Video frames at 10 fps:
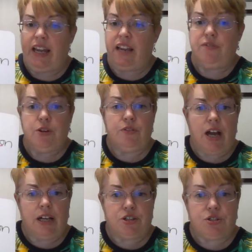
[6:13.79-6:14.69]
If you're
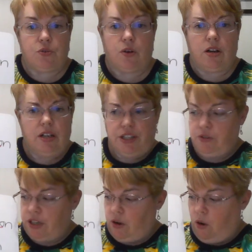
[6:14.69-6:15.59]
not sure,
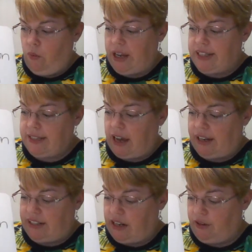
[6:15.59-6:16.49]
you can always
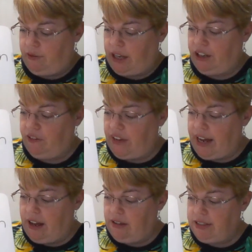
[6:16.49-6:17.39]
identify your
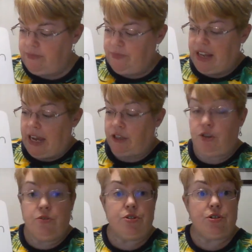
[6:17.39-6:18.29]
vowels and
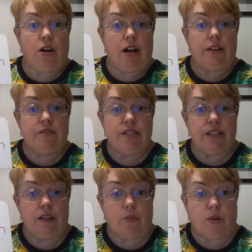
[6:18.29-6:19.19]
use your other
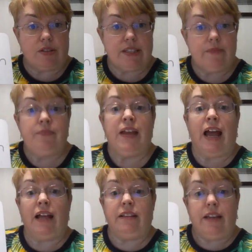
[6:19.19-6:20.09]
syllables.
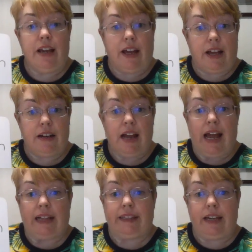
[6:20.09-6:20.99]
And then
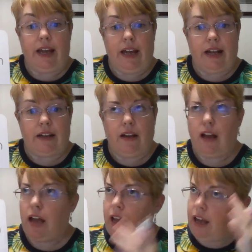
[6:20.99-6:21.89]
at the end,
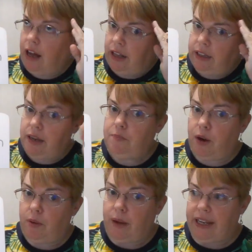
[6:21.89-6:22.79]
a light
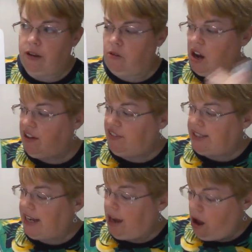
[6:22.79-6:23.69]
bulb might go off
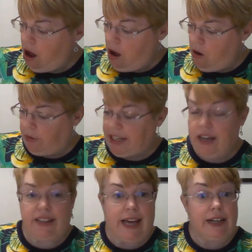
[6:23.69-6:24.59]
and say, oh,
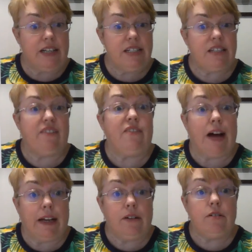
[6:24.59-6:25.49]
yeah, that is a
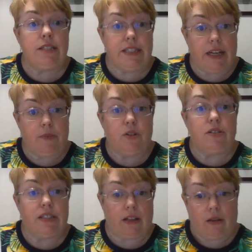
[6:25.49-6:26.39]
final stable
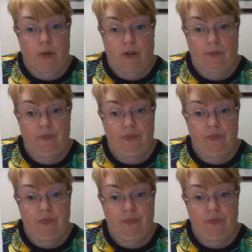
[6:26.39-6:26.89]
syllable.